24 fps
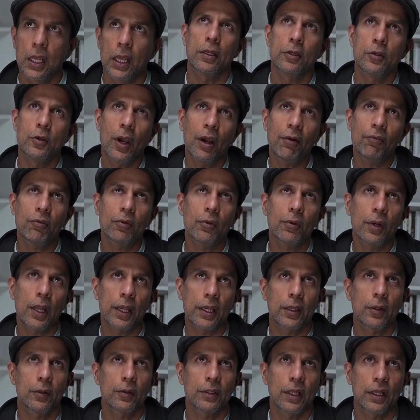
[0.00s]
And you have to,
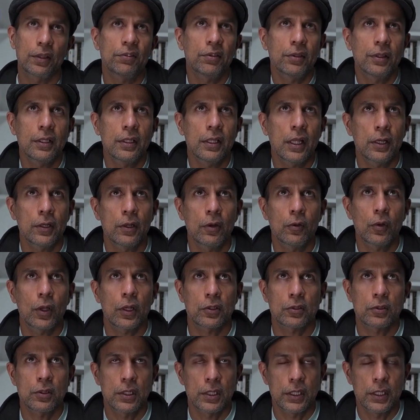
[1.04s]
like, that's the thing that you have
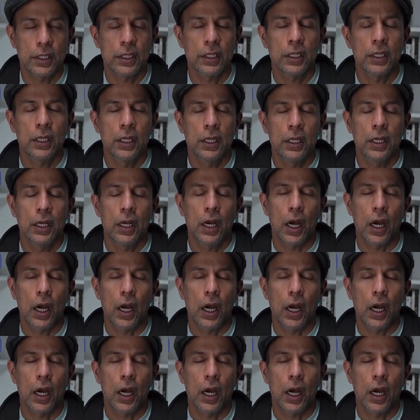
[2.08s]
to actually